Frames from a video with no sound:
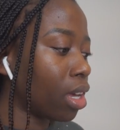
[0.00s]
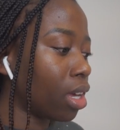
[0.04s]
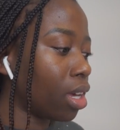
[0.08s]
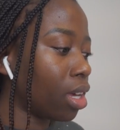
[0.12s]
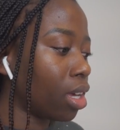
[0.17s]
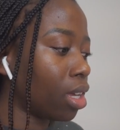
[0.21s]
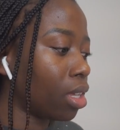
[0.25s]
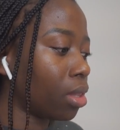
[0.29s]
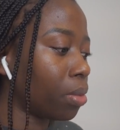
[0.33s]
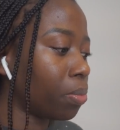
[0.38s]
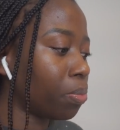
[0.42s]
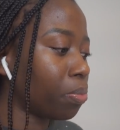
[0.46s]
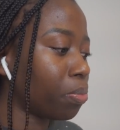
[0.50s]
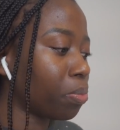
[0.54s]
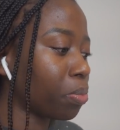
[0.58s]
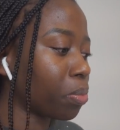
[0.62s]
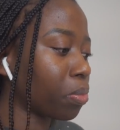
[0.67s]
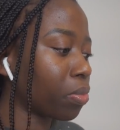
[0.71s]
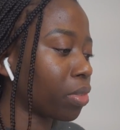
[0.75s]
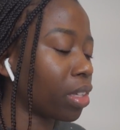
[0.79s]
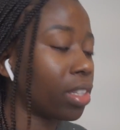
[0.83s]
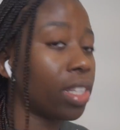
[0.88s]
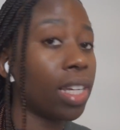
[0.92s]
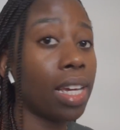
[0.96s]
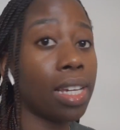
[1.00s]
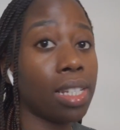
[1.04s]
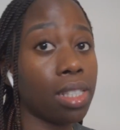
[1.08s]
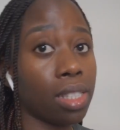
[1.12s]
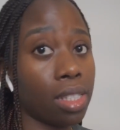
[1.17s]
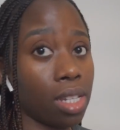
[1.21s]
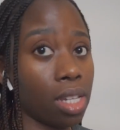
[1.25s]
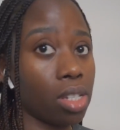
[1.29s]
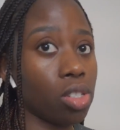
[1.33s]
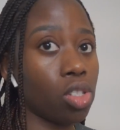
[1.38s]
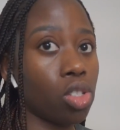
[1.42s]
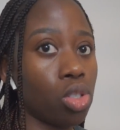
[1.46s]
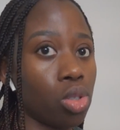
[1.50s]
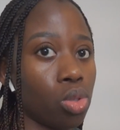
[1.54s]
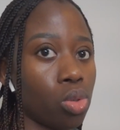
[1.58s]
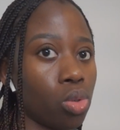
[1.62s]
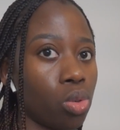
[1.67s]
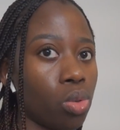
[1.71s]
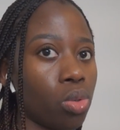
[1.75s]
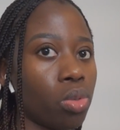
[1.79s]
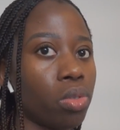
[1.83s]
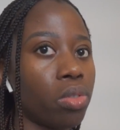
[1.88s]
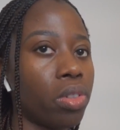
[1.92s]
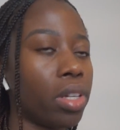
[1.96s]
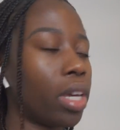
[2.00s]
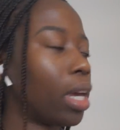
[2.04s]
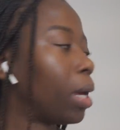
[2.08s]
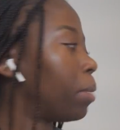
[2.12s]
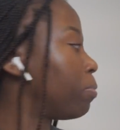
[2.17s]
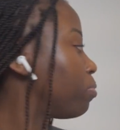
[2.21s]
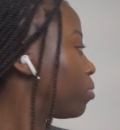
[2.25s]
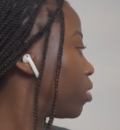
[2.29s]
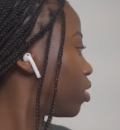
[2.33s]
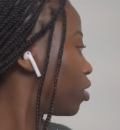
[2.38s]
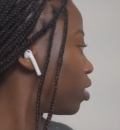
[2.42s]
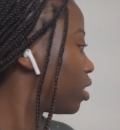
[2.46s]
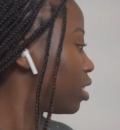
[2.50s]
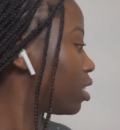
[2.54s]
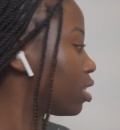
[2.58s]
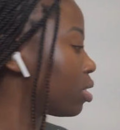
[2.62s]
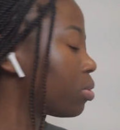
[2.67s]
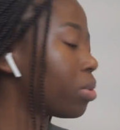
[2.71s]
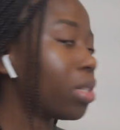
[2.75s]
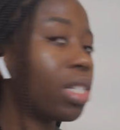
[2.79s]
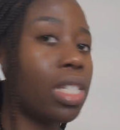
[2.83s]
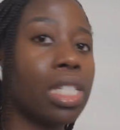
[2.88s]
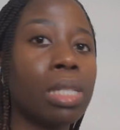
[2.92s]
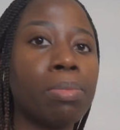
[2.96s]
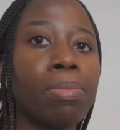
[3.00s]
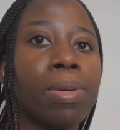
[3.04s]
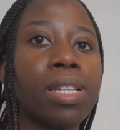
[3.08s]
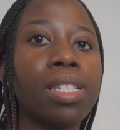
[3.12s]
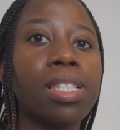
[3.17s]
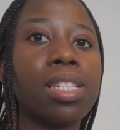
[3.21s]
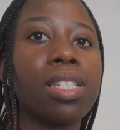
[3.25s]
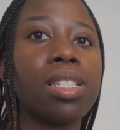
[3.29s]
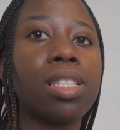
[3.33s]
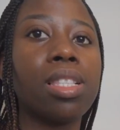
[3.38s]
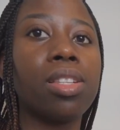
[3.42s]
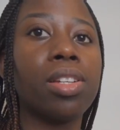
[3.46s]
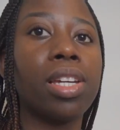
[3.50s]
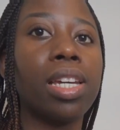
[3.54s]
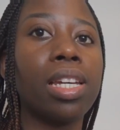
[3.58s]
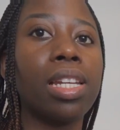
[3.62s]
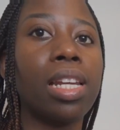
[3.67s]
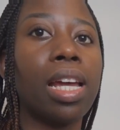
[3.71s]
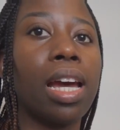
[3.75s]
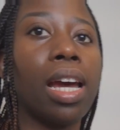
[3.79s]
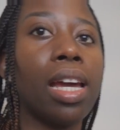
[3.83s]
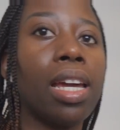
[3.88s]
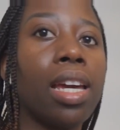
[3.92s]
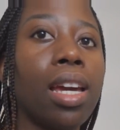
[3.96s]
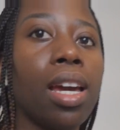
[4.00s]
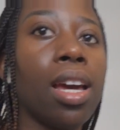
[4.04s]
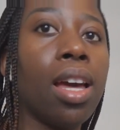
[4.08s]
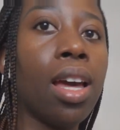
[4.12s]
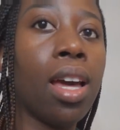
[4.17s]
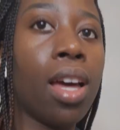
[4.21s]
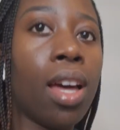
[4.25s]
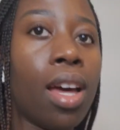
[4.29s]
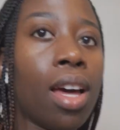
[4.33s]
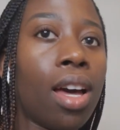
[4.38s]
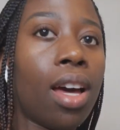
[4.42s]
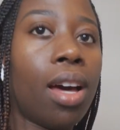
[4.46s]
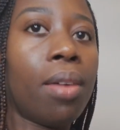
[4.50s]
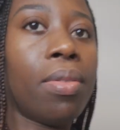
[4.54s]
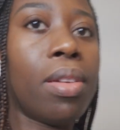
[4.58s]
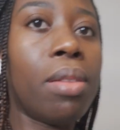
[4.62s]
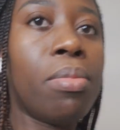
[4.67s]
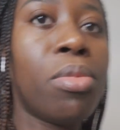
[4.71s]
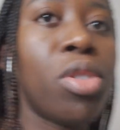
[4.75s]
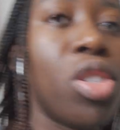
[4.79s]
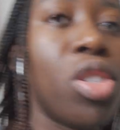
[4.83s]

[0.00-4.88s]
and they're intentional. Okay, so this is what the space is looking like. Um, let